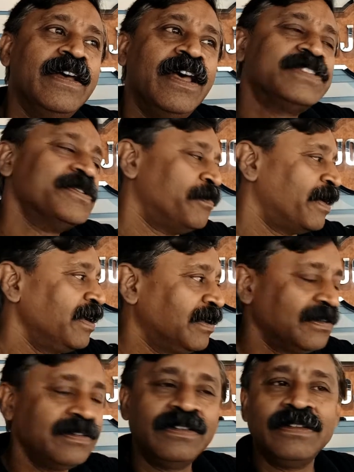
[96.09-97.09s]
It's a
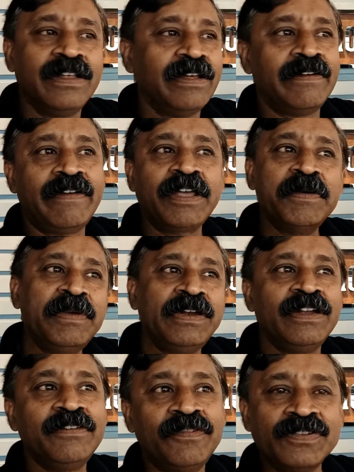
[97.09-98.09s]
bike
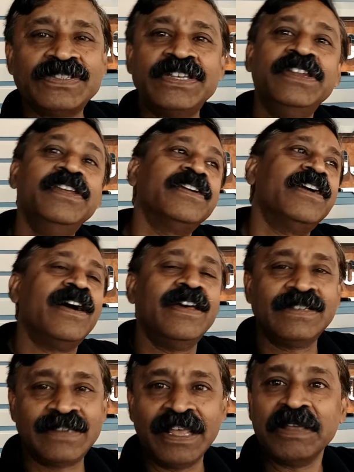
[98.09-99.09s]
recommended for senior
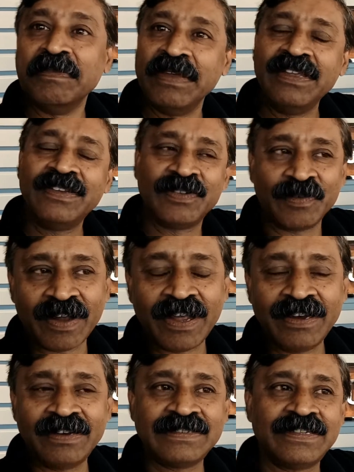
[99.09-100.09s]
guys like me to
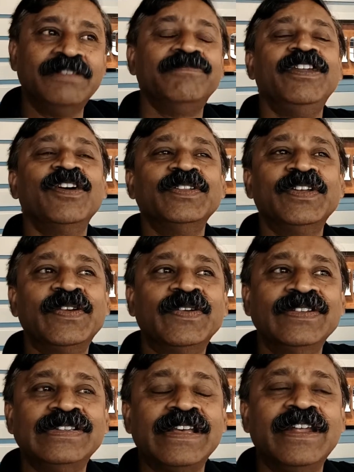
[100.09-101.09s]
ride safely on the
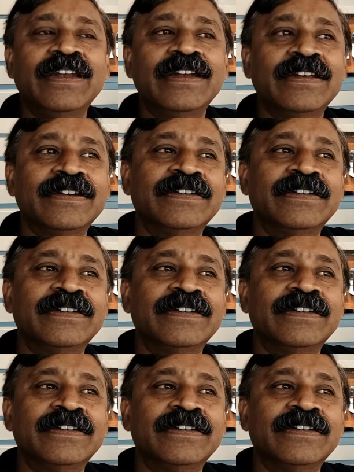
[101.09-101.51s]
roads, and